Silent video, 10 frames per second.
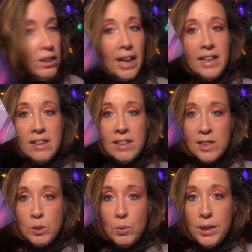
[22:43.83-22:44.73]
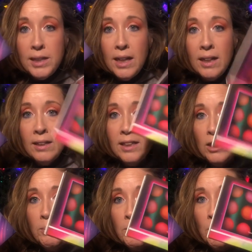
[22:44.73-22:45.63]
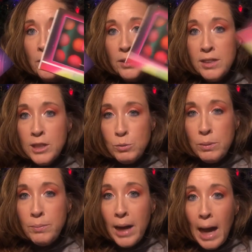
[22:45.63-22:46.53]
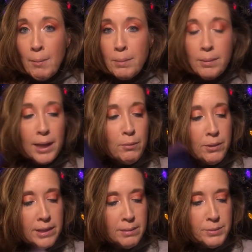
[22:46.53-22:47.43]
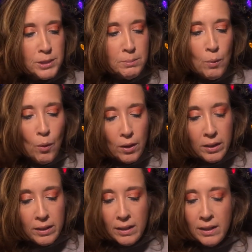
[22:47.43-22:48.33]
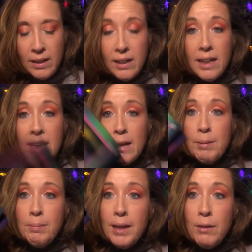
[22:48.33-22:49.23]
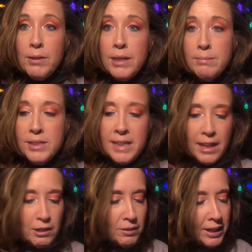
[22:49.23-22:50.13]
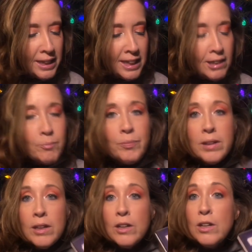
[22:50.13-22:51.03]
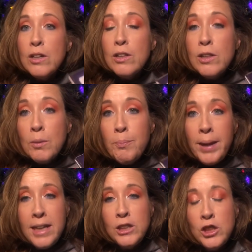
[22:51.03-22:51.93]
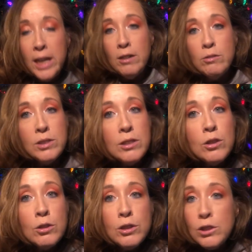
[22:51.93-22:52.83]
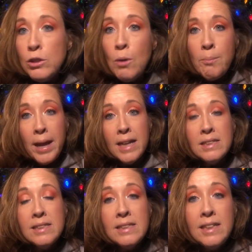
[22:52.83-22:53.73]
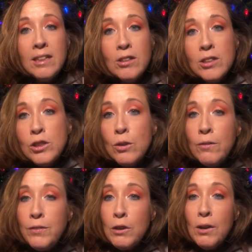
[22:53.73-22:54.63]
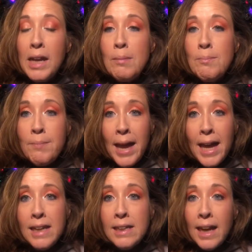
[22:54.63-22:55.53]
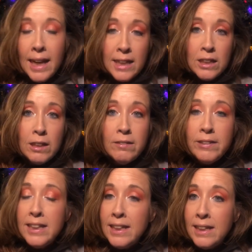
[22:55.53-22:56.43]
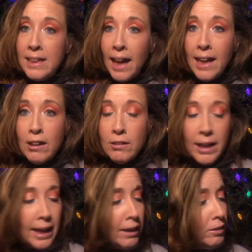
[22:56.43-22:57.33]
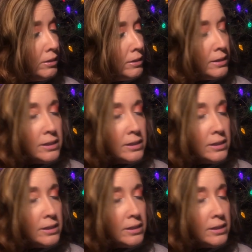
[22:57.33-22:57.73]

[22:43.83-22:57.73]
like this one a little bit more than this one, but I'm going to play with them some more, and I'm going to play with them together. Again, they're baked shadows. There's no mattes in here. So if you're a matte kind of guy or gal,